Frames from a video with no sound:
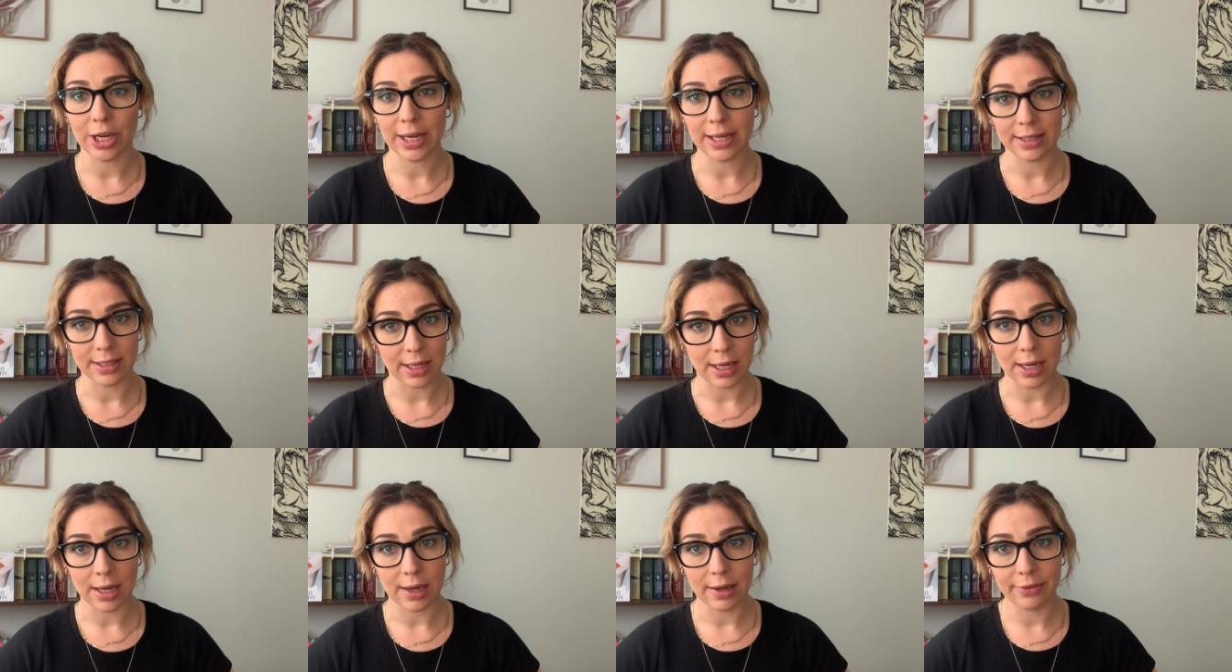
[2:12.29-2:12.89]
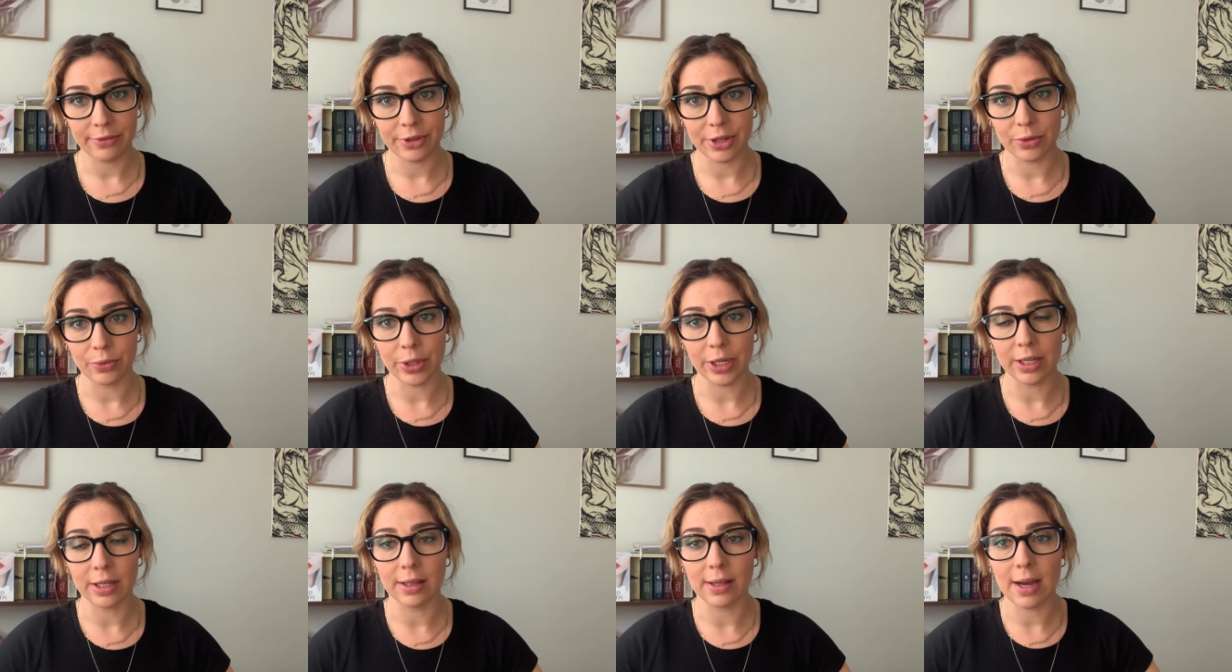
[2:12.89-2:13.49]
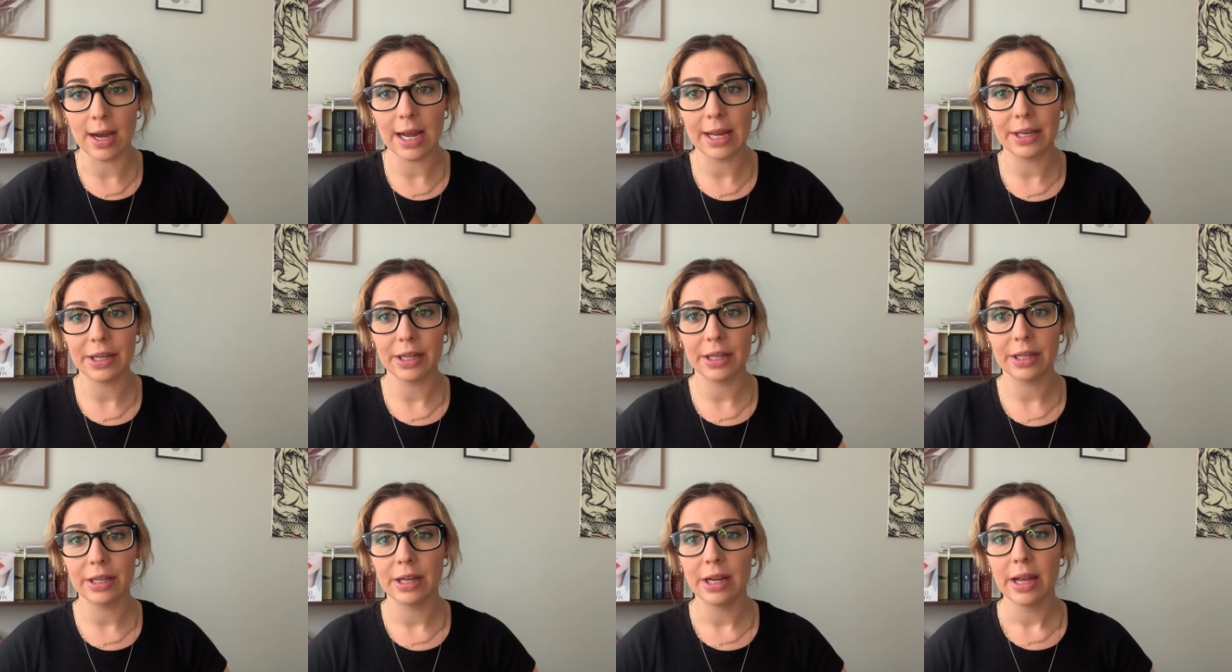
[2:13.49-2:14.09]
as After We
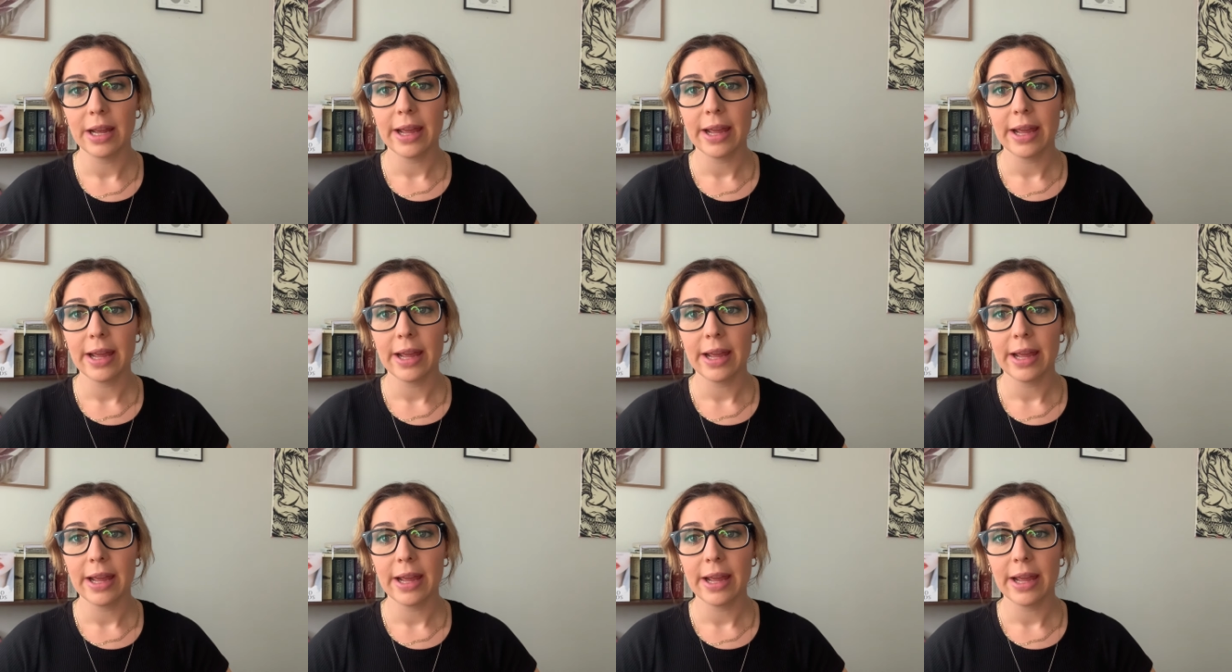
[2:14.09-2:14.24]
Collided